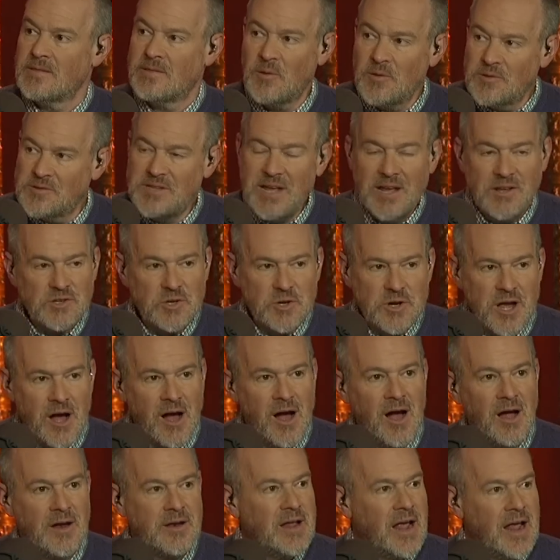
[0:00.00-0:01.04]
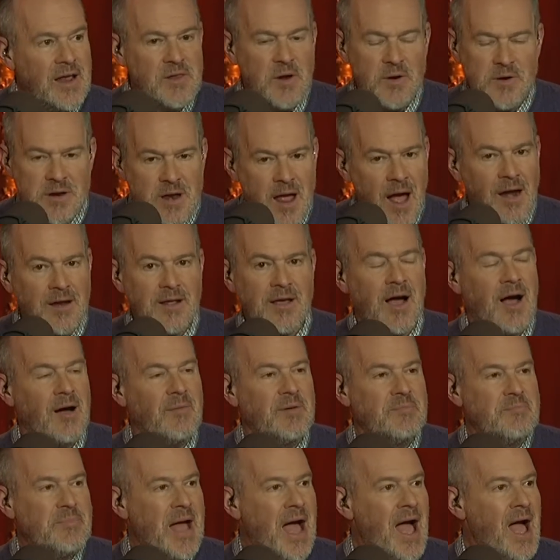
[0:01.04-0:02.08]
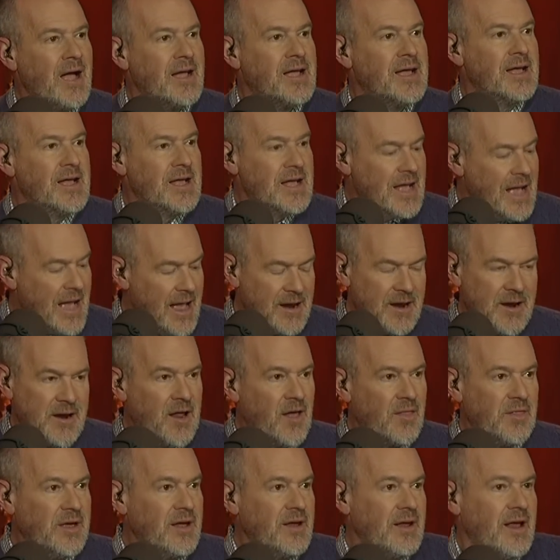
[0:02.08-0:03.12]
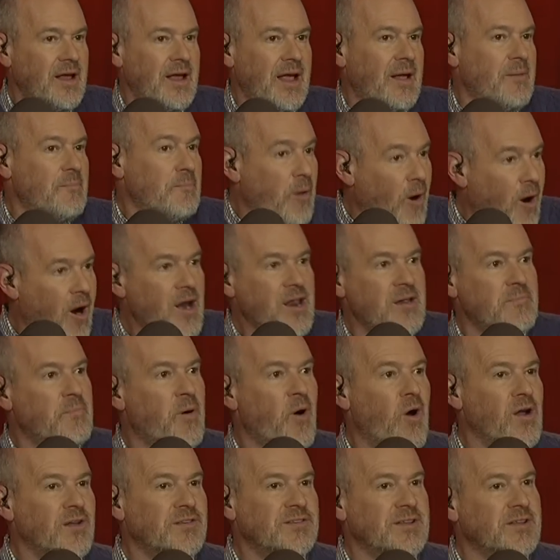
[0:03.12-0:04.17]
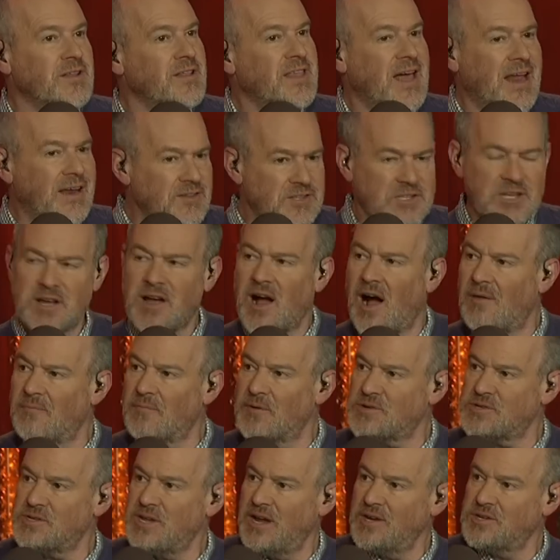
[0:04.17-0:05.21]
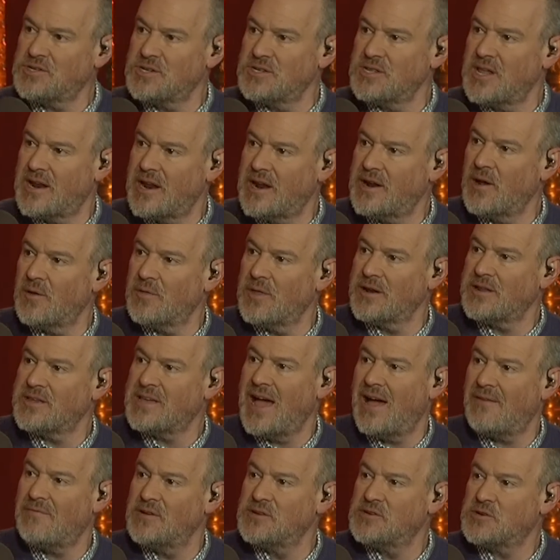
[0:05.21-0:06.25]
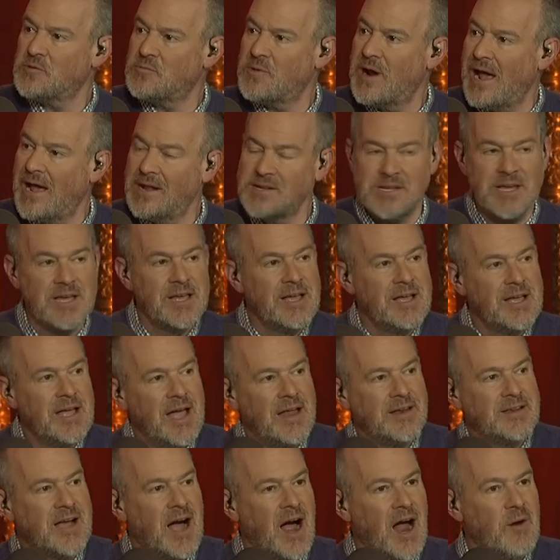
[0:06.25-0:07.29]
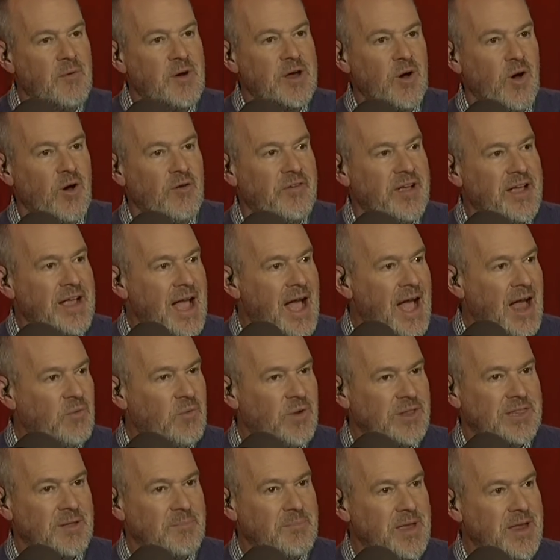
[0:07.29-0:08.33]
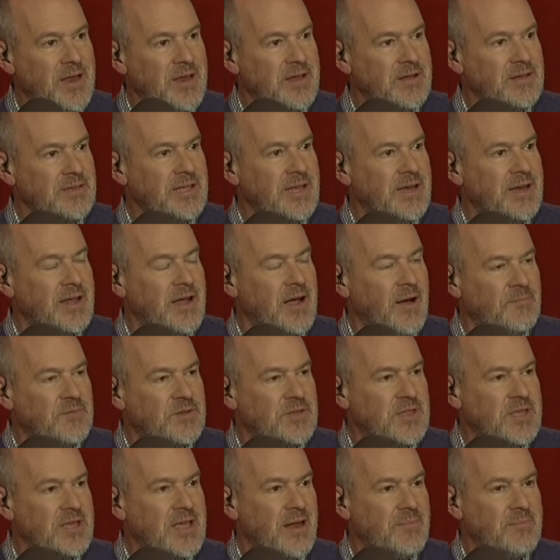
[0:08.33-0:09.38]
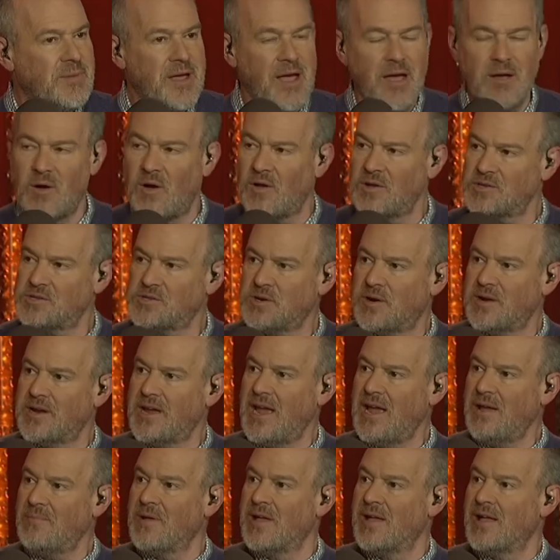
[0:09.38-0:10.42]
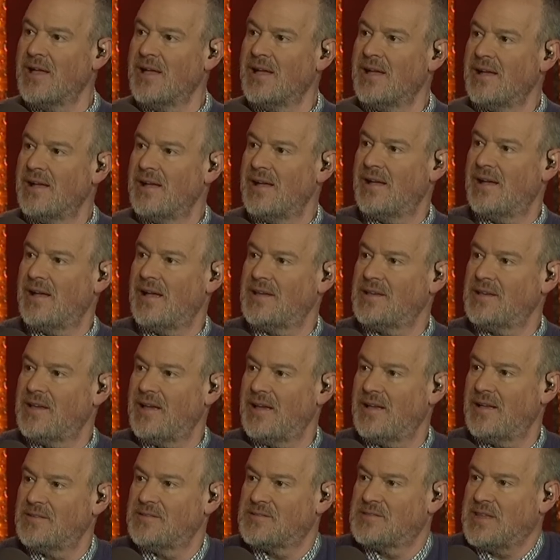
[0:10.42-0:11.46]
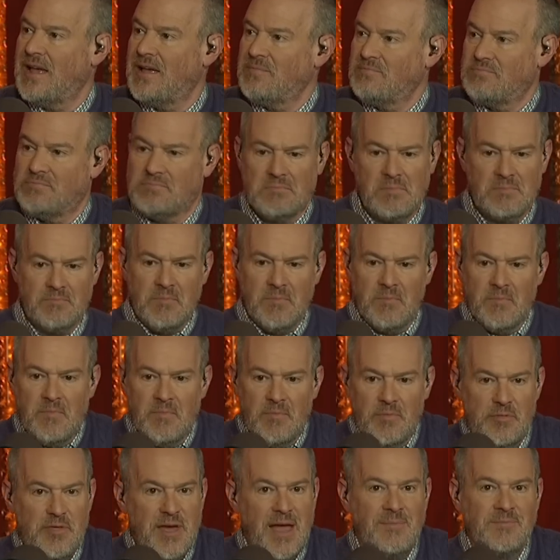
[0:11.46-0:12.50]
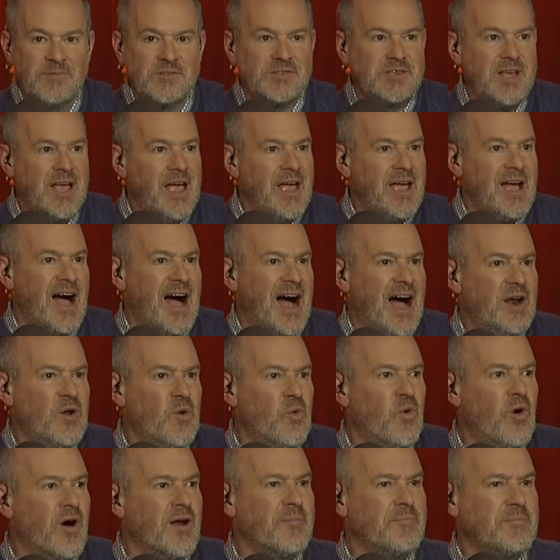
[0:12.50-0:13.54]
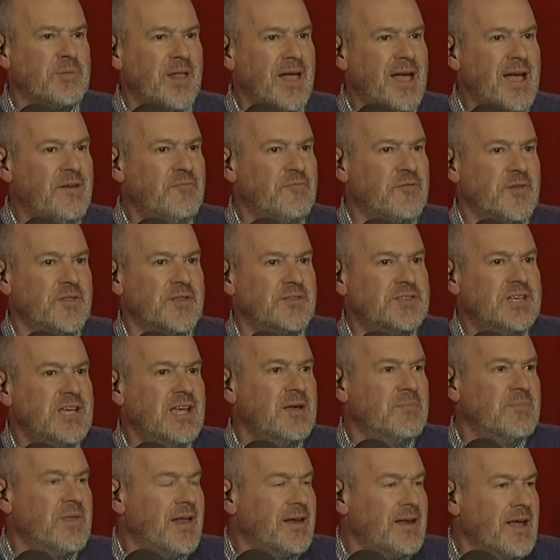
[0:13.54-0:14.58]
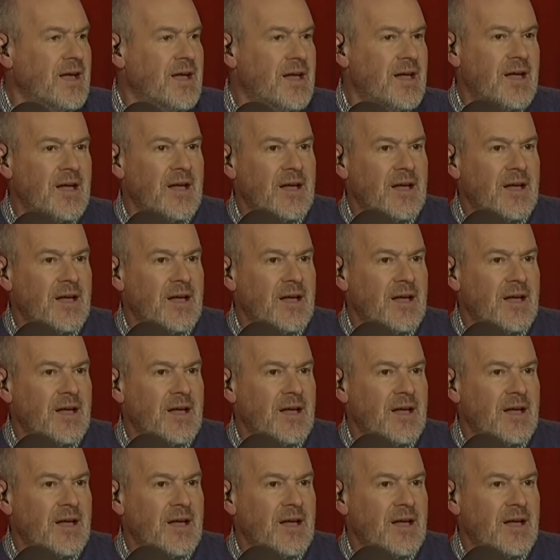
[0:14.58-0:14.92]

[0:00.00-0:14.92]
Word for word: Those days are gone, and they're not coming back. And another, and part and parcel of that is the conversation that I know that Kevin Durant and Kyrie Irving had with the media leading up to the NBA All Star Game, is that them saying I don't want to play for the team that